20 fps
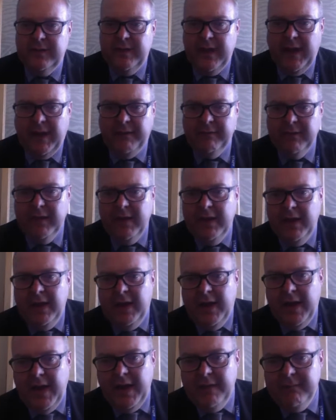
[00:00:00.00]
that.
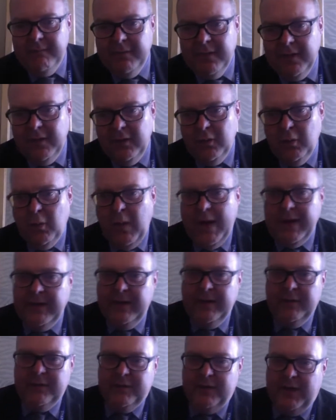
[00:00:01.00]
When
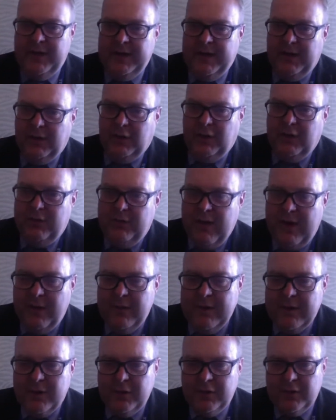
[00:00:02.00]
did they find out?
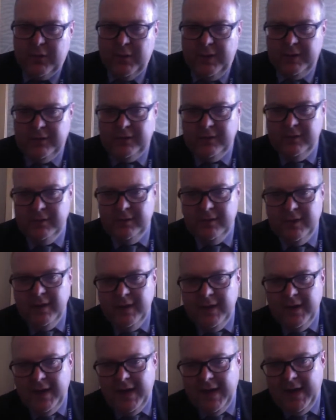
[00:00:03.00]
Very good question.
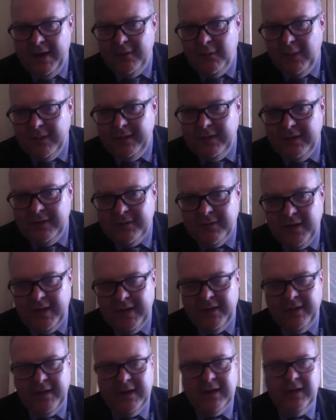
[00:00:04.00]
When did they
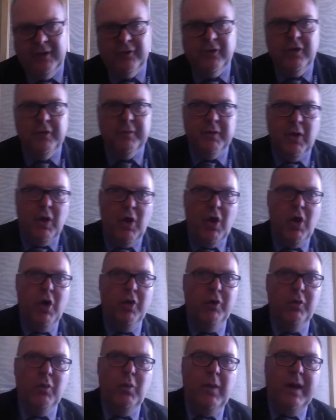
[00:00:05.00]
find out their class groups?
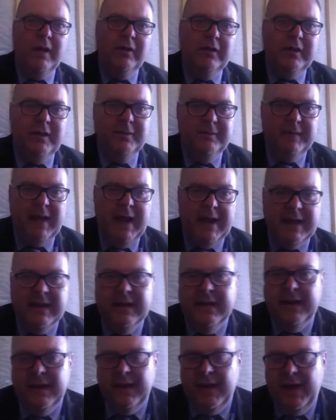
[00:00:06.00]
On welcome day.
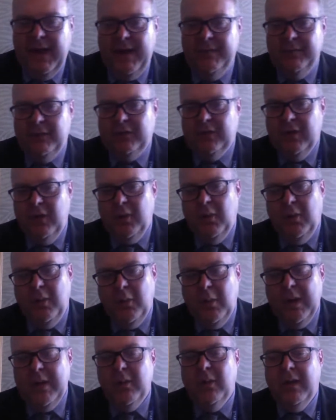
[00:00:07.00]
So
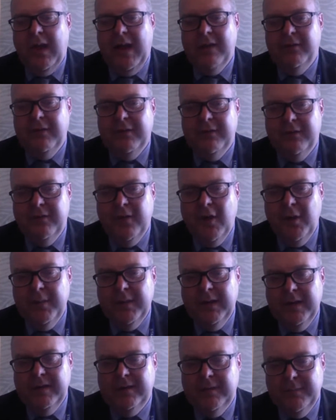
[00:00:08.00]
we will have it
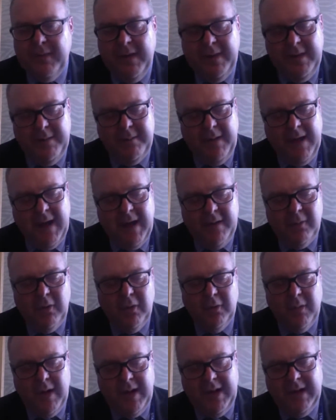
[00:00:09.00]
formulated by them. I
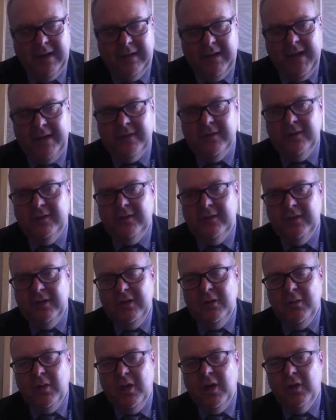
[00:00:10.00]
will write a letter to
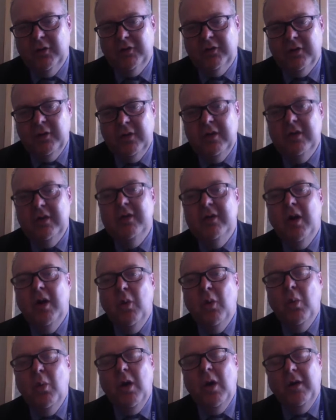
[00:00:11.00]
you all so you know
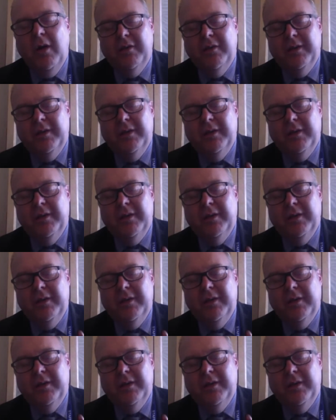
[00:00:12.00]
what